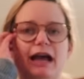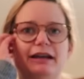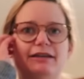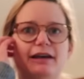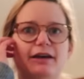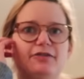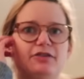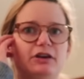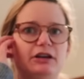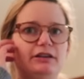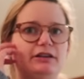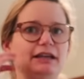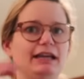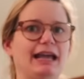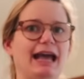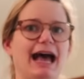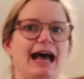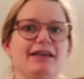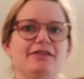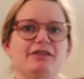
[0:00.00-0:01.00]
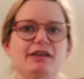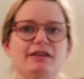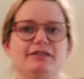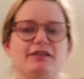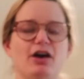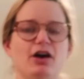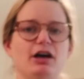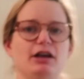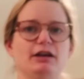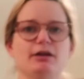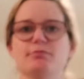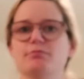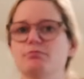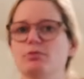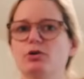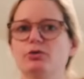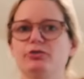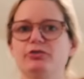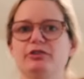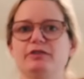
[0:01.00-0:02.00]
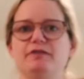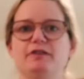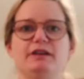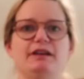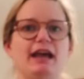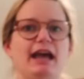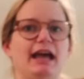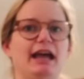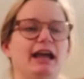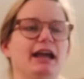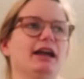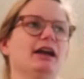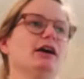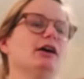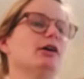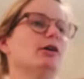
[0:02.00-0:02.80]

I definitely had this on most of the day,